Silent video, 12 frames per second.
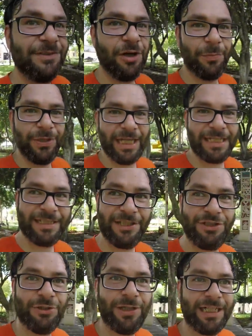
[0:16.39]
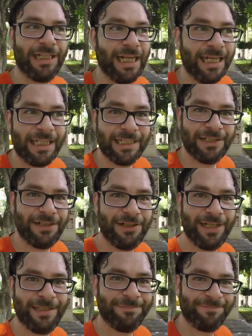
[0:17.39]
hope you guys enjoyed and like it. All
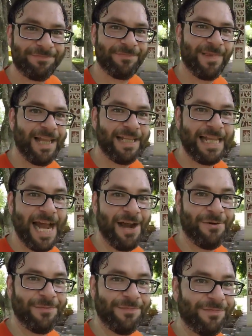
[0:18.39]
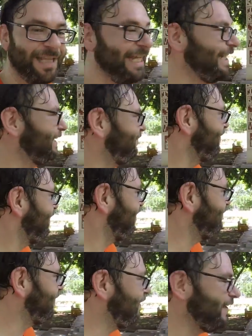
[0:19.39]
right, now it is
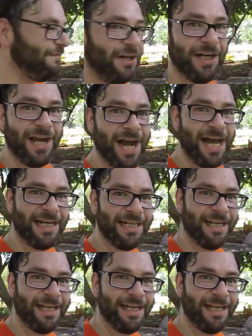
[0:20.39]
very, very, very hot.